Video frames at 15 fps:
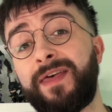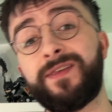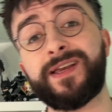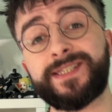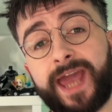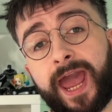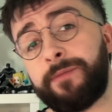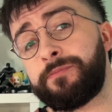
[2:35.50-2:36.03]
there's
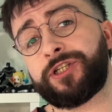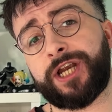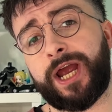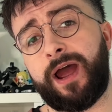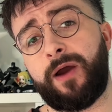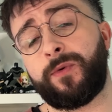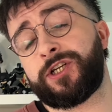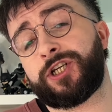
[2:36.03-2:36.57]
Game
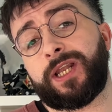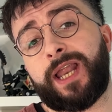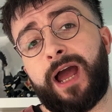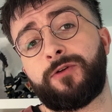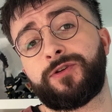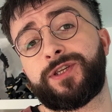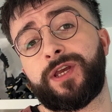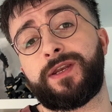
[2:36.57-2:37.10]
Share, which
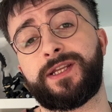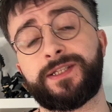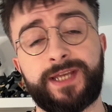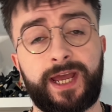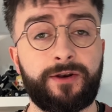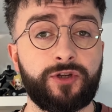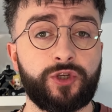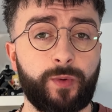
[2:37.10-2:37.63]
allows
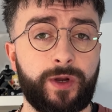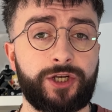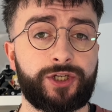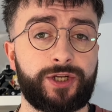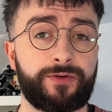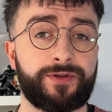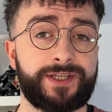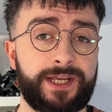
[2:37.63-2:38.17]
Nintendo Switch
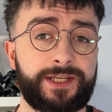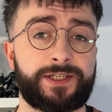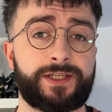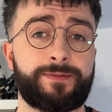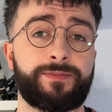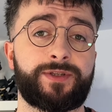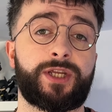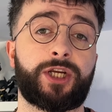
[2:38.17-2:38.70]
2
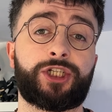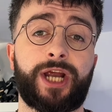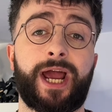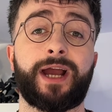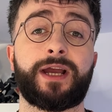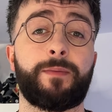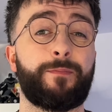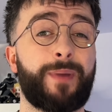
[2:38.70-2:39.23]
systems to share
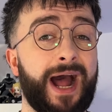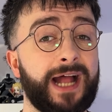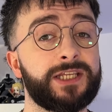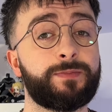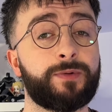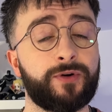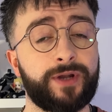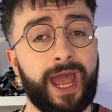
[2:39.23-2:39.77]

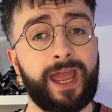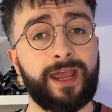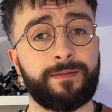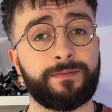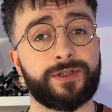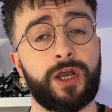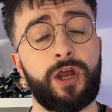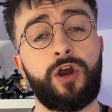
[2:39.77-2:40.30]
compatible
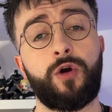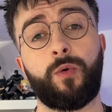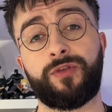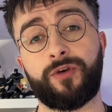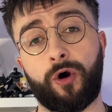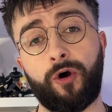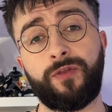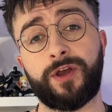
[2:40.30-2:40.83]
games
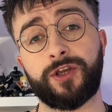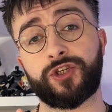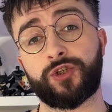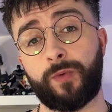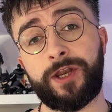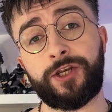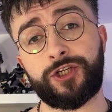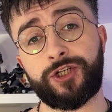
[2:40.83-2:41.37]
with other
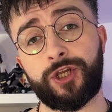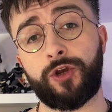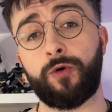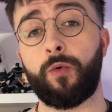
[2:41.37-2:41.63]
Switch 2